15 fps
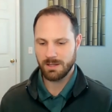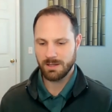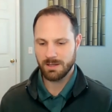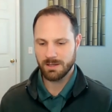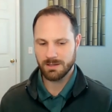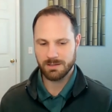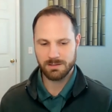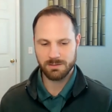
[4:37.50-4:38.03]

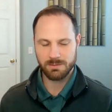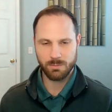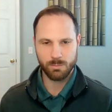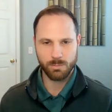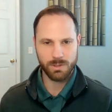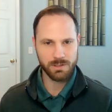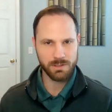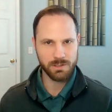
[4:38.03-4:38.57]
and
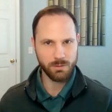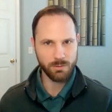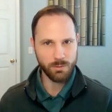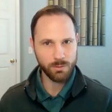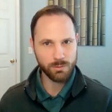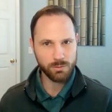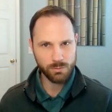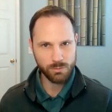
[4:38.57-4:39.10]
where you know
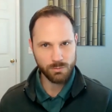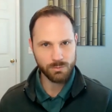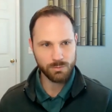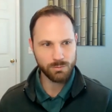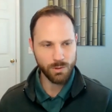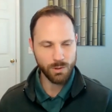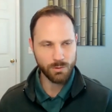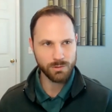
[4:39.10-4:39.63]
those who
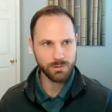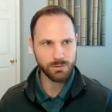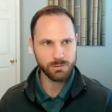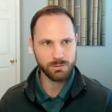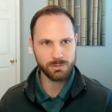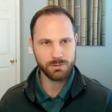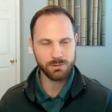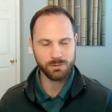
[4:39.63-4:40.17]
grow
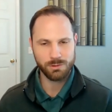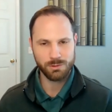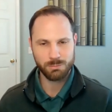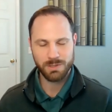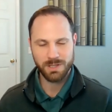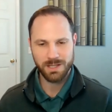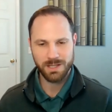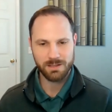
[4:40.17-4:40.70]
your, your, your
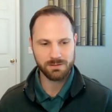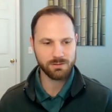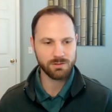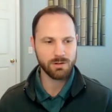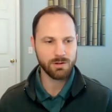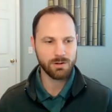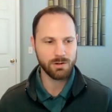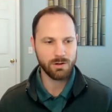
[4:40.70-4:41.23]
plants
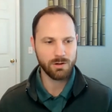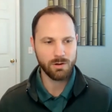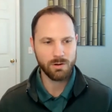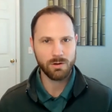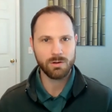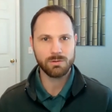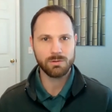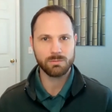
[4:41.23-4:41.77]

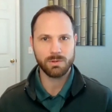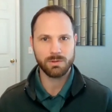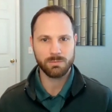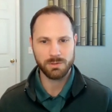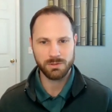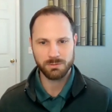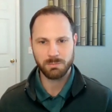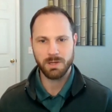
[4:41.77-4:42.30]
all
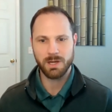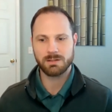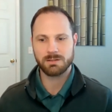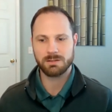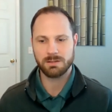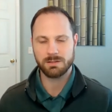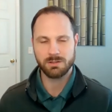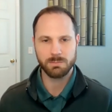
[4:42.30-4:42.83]
with
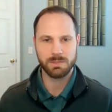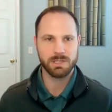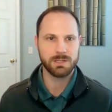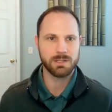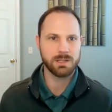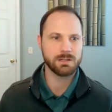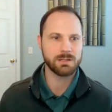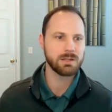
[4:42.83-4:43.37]
respect and
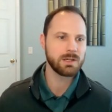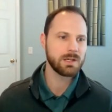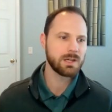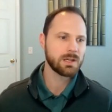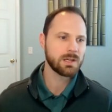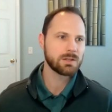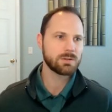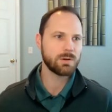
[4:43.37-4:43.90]
humility. And
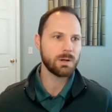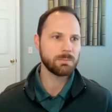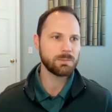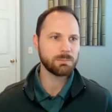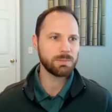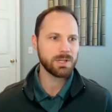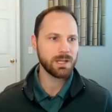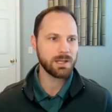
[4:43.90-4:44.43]
so I'm
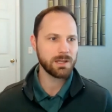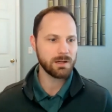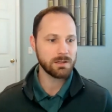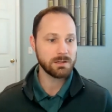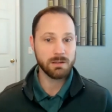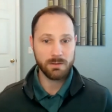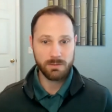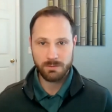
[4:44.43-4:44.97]
going to play
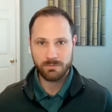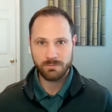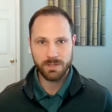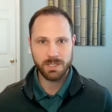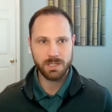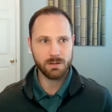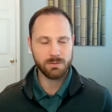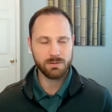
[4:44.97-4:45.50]
another
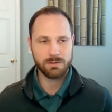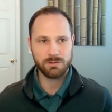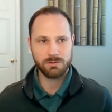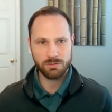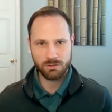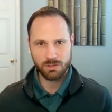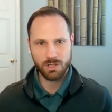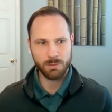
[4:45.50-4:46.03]
video. This is
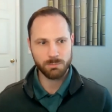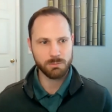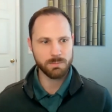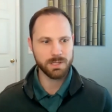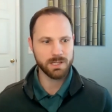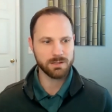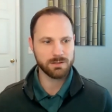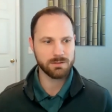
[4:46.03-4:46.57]
just a couple
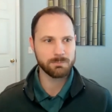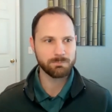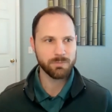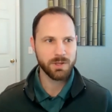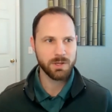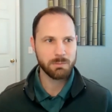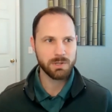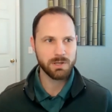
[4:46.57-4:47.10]
minutes,
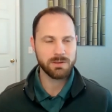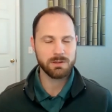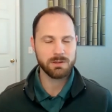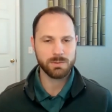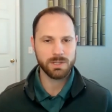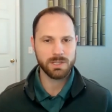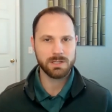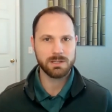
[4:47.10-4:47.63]
but I think it
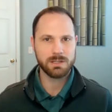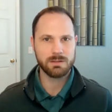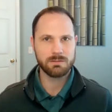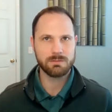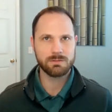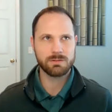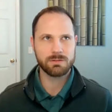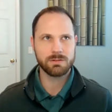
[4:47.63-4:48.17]
really
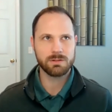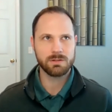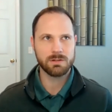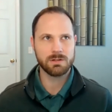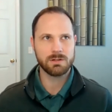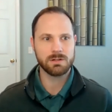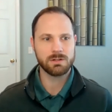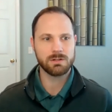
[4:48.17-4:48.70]
gives a,
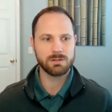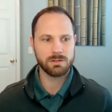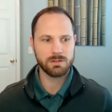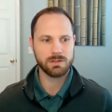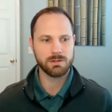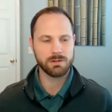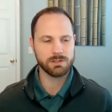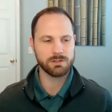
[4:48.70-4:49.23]
a good,
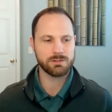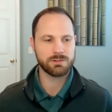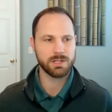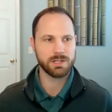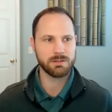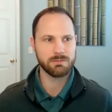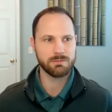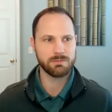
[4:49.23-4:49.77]
clear
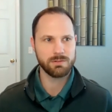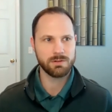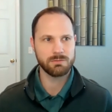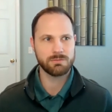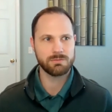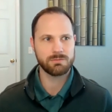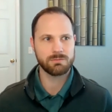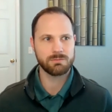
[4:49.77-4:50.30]
understanding of,
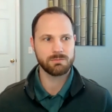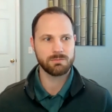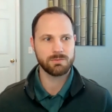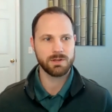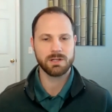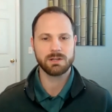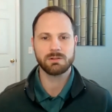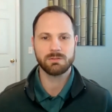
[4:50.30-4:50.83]
of
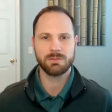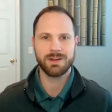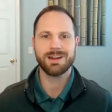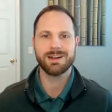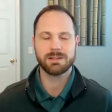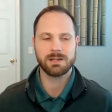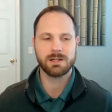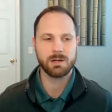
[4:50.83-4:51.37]
the kind of the
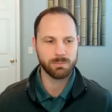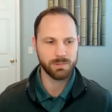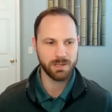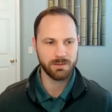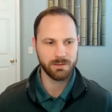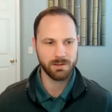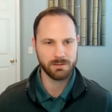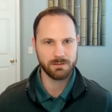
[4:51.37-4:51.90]
kind of
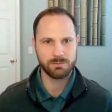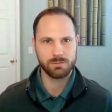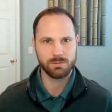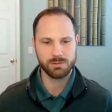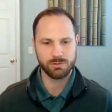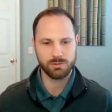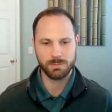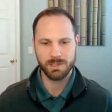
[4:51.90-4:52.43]
company that
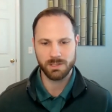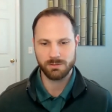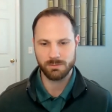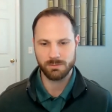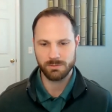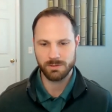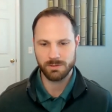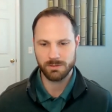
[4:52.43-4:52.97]
traditional
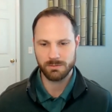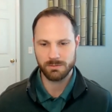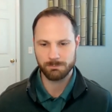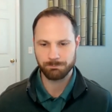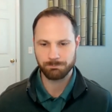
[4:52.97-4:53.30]
medicinals is.